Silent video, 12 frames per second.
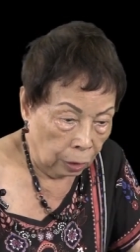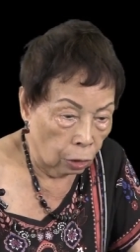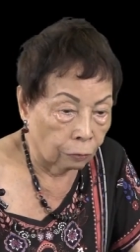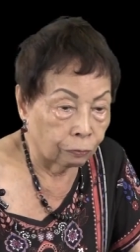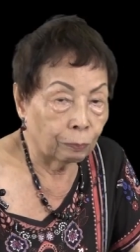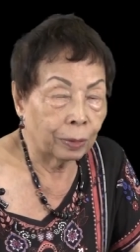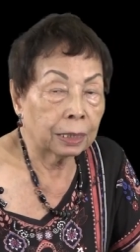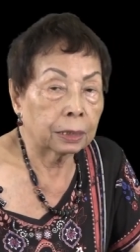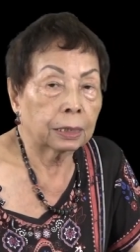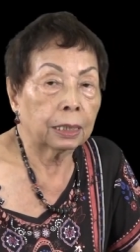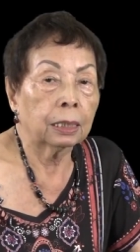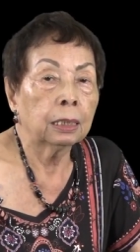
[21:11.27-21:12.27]

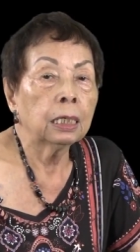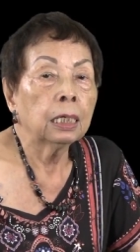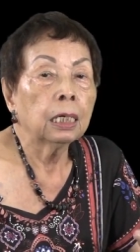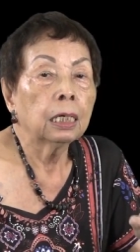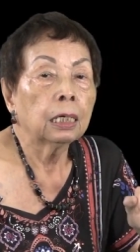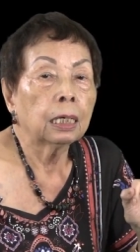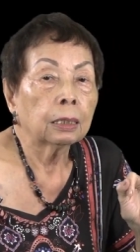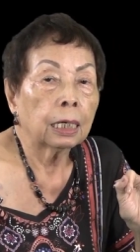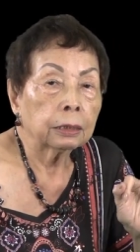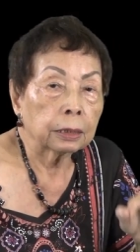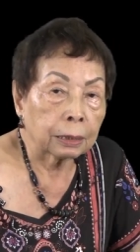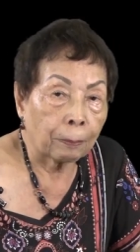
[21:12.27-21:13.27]
government
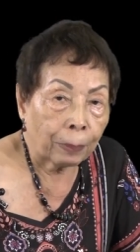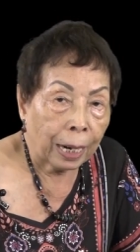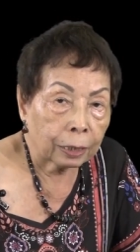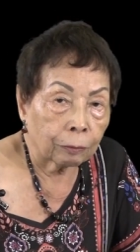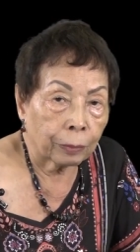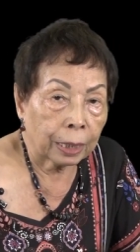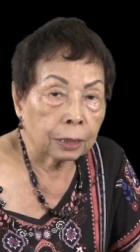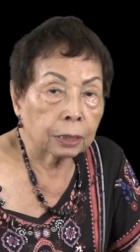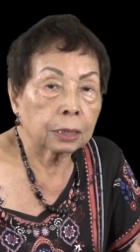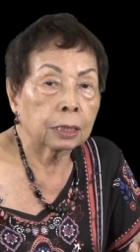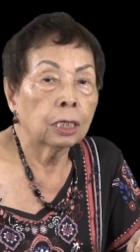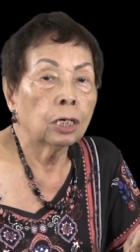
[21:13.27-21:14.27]

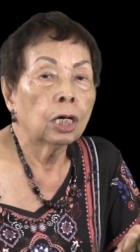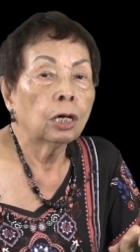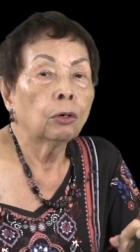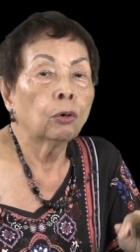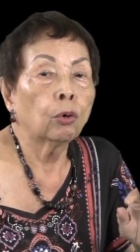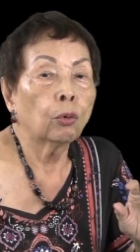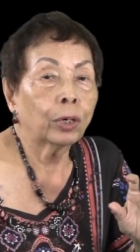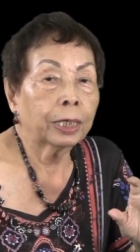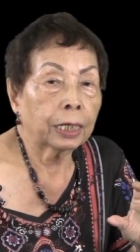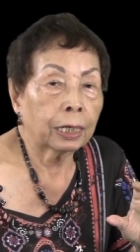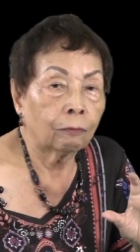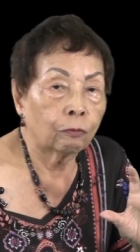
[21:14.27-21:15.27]
departments who
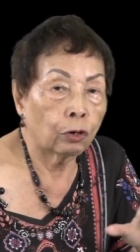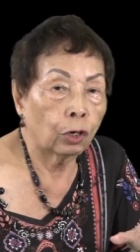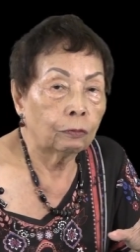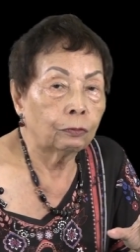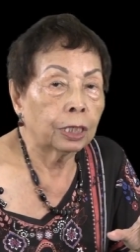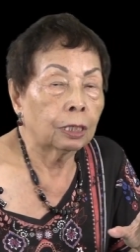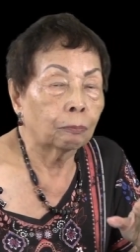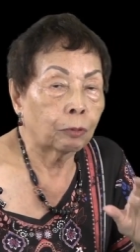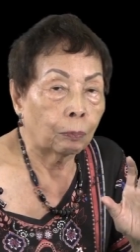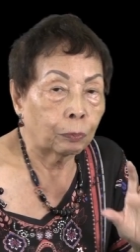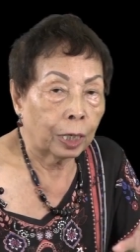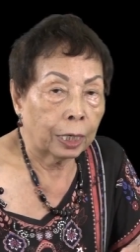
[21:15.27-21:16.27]
were involved in
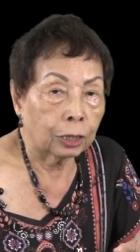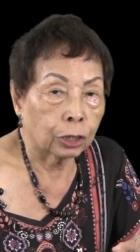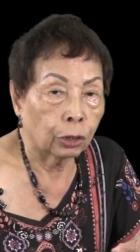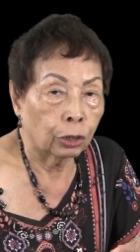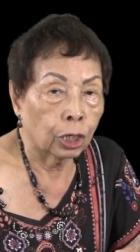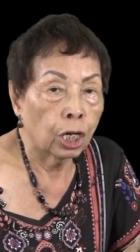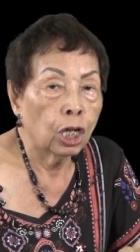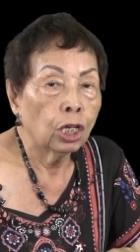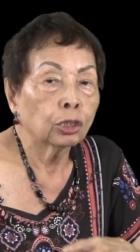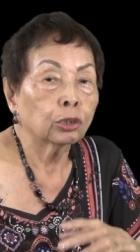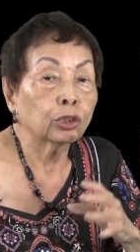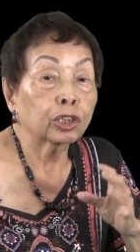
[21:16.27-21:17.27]
population
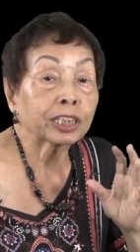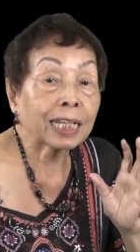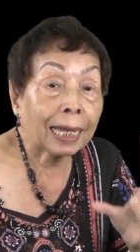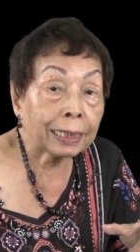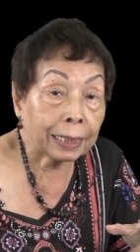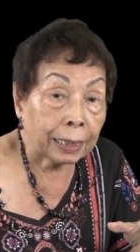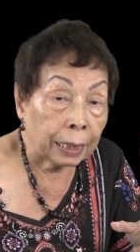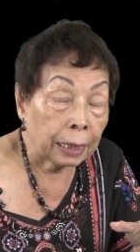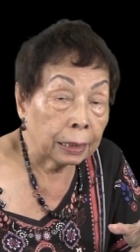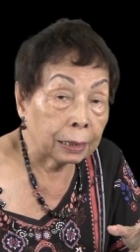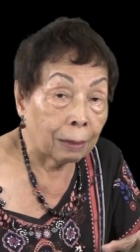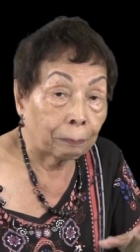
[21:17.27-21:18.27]
to study
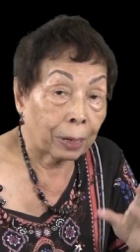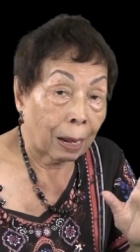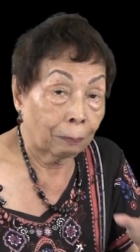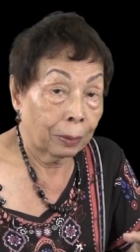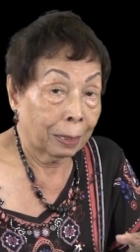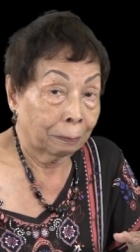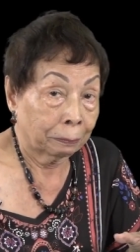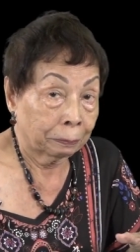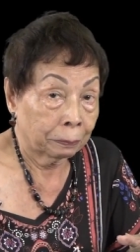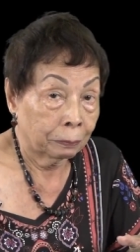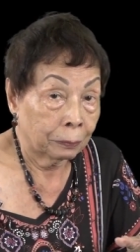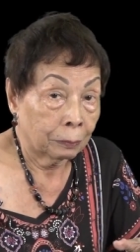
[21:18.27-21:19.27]
the
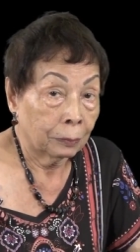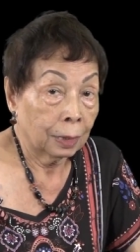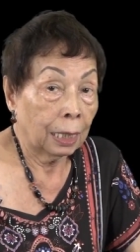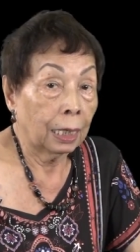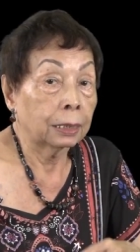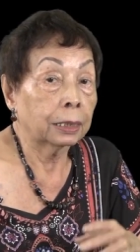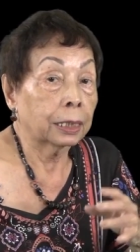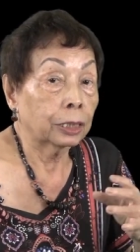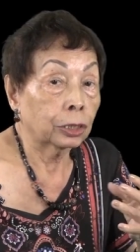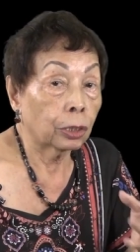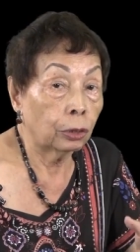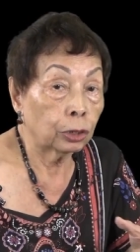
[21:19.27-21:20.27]
problem. And the
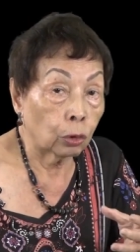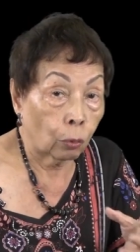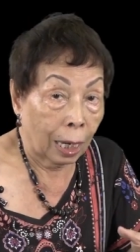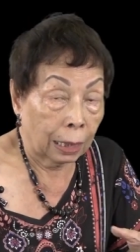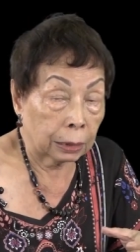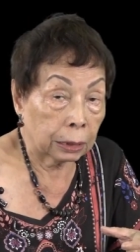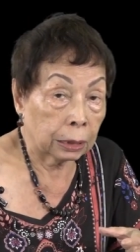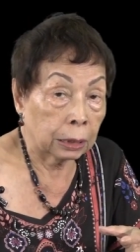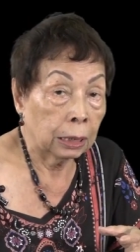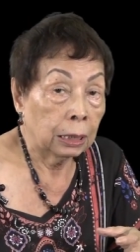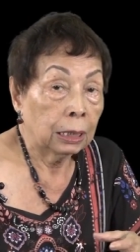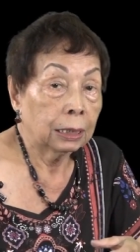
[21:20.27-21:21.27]
result to
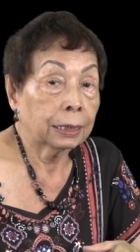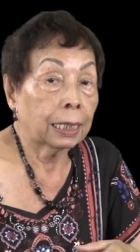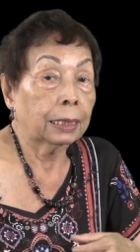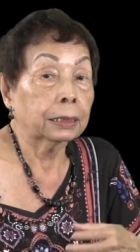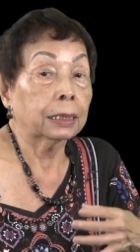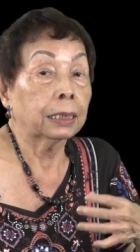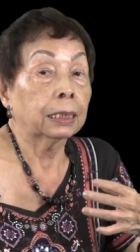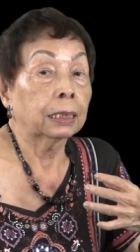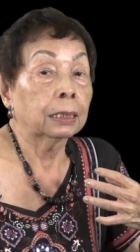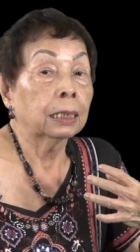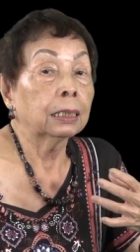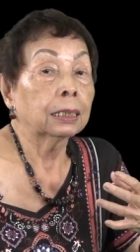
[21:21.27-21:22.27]
us that
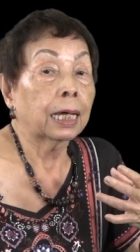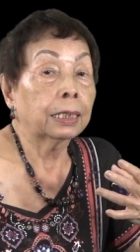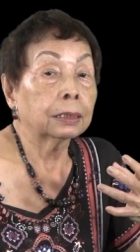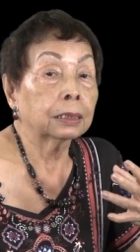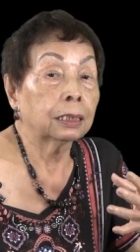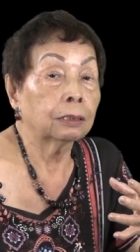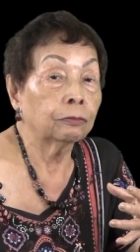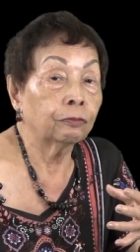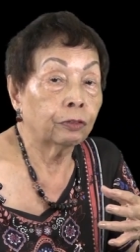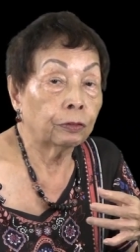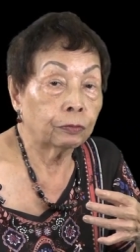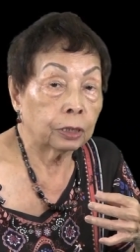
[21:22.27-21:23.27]
in
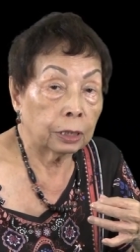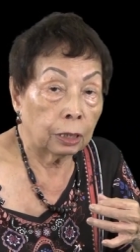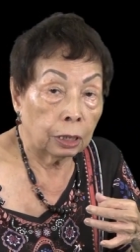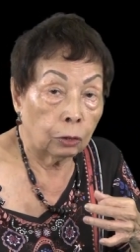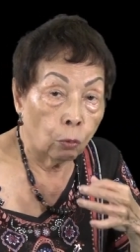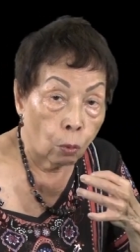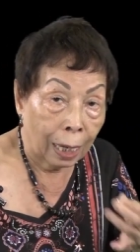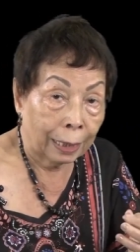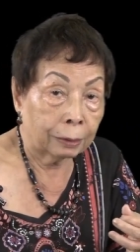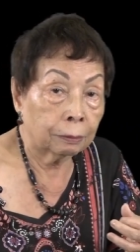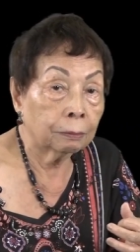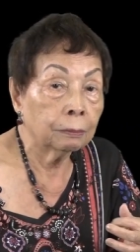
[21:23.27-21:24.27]

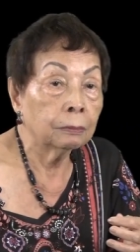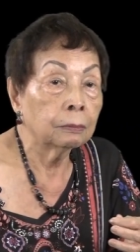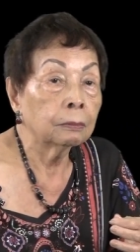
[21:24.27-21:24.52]
61,